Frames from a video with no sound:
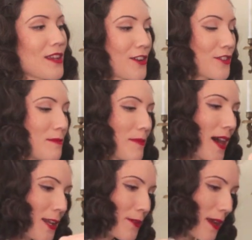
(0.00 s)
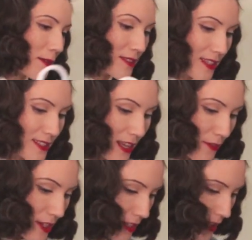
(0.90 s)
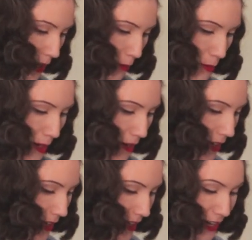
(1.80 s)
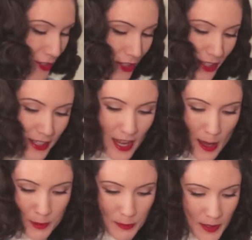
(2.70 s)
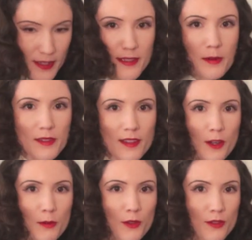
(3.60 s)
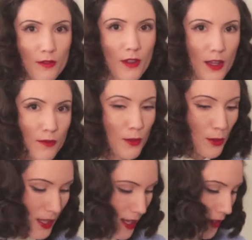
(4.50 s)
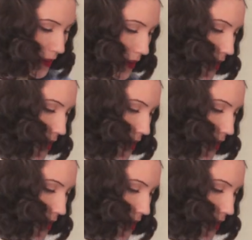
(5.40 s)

actually mine when I was like 7 and I would wear it, and I actually got it hemmed because it was like almost like floor length.